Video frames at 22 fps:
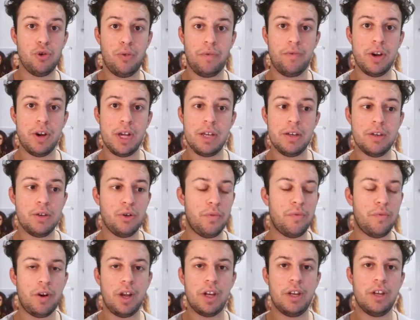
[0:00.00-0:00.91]
your friend. Your
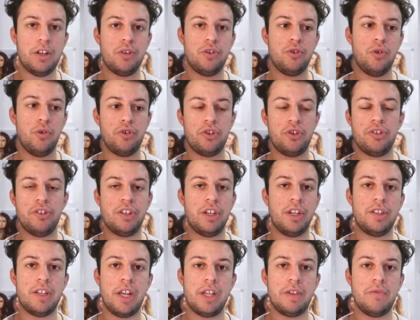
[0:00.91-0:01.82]
friend is not just an
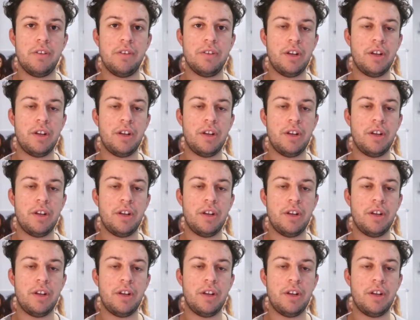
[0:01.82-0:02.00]
accessory.